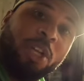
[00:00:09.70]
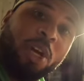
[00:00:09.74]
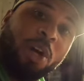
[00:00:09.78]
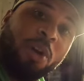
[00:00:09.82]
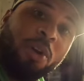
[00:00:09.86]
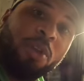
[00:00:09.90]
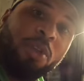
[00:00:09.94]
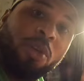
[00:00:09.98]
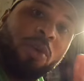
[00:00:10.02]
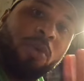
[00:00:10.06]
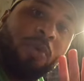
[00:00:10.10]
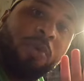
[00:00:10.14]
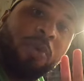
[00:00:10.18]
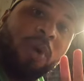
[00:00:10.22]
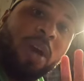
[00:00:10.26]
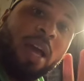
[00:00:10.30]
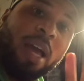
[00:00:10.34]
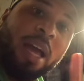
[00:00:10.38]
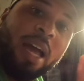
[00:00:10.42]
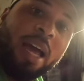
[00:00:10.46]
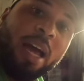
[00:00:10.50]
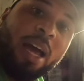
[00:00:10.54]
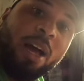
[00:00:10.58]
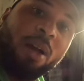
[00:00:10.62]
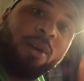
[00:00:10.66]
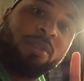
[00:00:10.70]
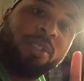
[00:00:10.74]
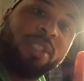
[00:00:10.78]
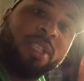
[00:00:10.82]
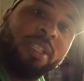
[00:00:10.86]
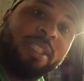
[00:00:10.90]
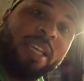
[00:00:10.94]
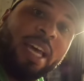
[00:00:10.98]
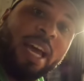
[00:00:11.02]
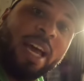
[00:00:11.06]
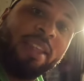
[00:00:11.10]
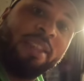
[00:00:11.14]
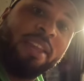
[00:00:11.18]
show you how to
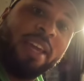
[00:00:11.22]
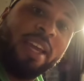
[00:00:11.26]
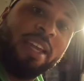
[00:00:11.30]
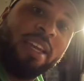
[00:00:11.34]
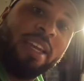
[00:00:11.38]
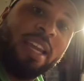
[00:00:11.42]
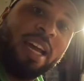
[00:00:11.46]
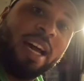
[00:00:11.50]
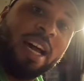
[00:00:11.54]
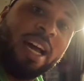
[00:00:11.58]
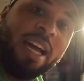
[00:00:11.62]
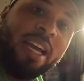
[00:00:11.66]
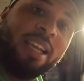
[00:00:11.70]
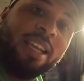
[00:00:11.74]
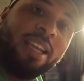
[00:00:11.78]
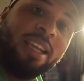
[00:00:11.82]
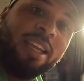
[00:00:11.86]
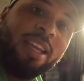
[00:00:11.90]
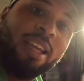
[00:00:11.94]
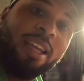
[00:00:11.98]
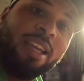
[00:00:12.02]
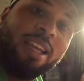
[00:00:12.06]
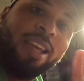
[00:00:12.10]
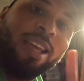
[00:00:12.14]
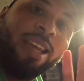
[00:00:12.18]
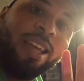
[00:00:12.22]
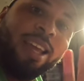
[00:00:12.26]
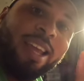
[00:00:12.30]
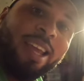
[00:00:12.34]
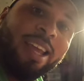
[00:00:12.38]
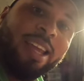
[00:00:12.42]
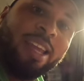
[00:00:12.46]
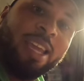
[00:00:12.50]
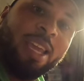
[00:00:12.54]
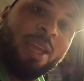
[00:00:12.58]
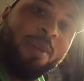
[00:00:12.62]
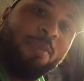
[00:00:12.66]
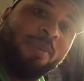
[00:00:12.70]
tie that knot
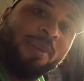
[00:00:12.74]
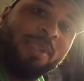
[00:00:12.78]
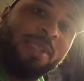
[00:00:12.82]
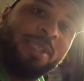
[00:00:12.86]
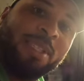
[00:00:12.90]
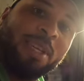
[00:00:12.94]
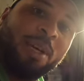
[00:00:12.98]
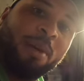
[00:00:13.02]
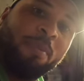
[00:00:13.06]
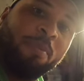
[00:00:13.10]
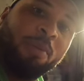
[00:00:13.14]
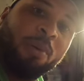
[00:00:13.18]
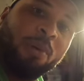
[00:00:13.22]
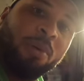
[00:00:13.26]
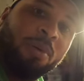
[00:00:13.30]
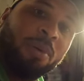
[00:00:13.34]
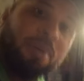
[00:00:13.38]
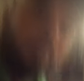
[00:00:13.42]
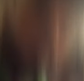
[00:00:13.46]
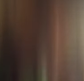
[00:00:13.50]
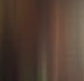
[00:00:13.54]
and keep it simple.